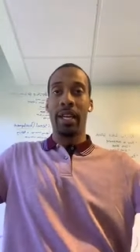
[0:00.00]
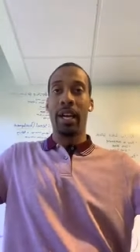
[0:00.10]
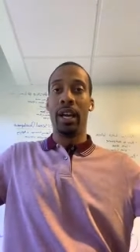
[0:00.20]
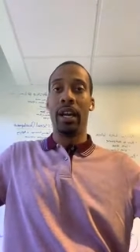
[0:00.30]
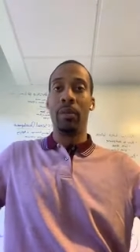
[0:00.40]

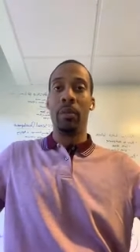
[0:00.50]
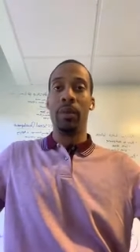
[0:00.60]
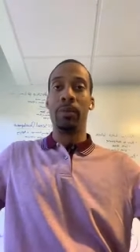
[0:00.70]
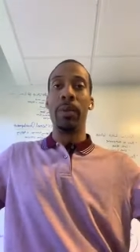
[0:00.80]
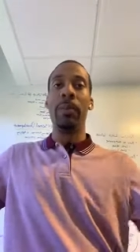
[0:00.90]
um,
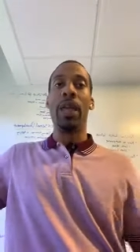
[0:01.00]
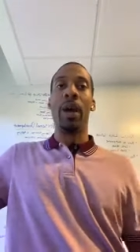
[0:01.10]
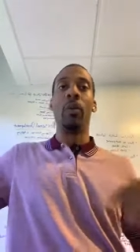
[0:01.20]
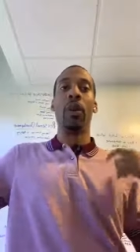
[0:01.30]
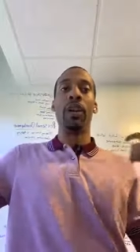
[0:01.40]
was people
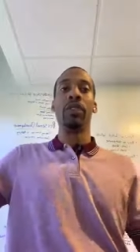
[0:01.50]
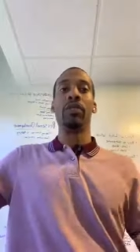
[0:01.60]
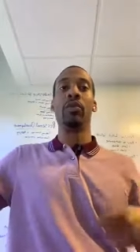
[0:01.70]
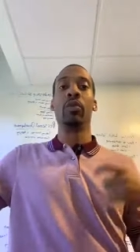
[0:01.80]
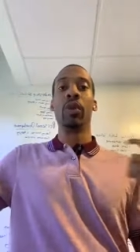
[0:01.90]
that wanted
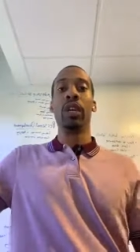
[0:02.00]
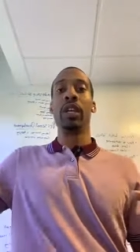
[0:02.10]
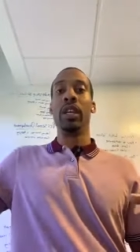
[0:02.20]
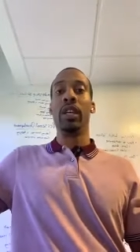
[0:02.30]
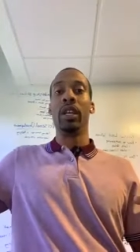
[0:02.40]
to
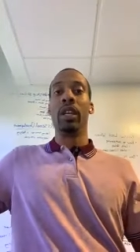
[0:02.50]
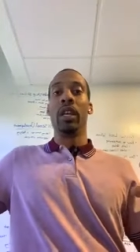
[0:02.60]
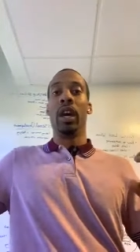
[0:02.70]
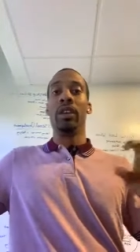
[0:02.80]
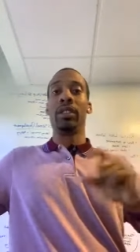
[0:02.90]
really
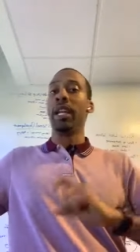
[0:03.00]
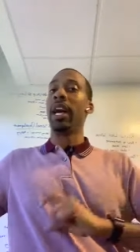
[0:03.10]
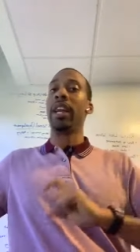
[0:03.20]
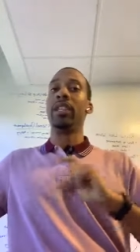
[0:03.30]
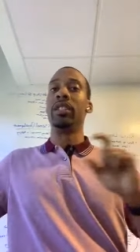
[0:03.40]
understand
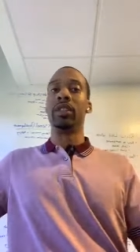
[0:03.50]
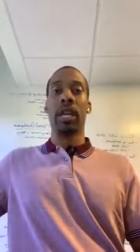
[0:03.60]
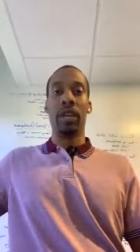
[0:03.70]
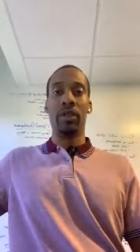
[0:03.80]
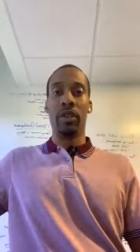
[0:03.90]
how to just
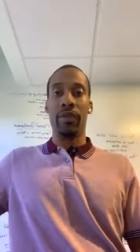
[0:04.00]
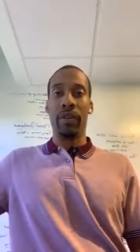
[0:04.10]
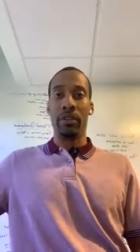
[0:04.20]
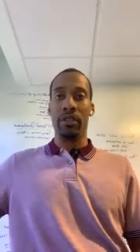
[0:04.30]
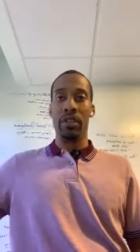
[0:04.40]
kind of do their
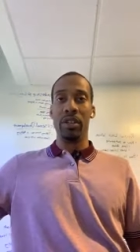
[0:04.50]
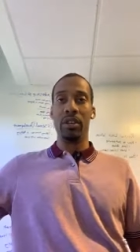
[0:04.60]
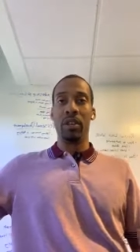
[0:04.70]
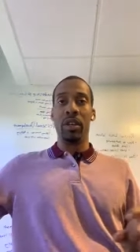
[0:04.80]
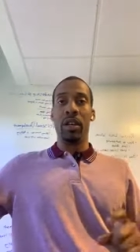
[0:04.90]
first
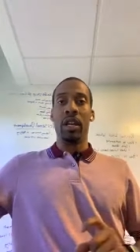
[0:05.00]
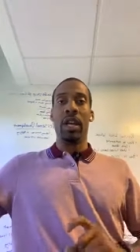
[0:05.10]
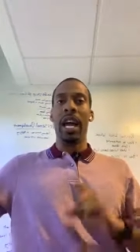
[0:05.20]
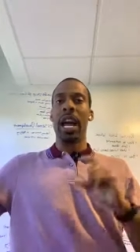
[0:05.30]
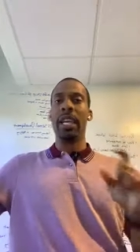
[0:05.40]
deal
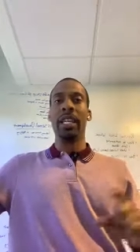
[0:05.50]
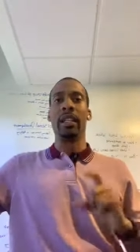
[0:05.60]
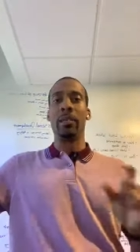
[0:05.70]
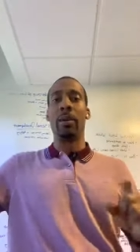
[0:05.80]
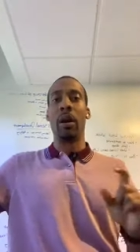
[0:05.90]
and how to
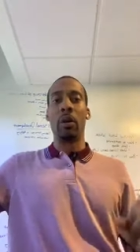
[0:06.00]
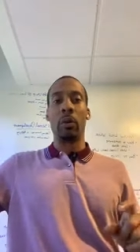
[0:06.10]
get the ball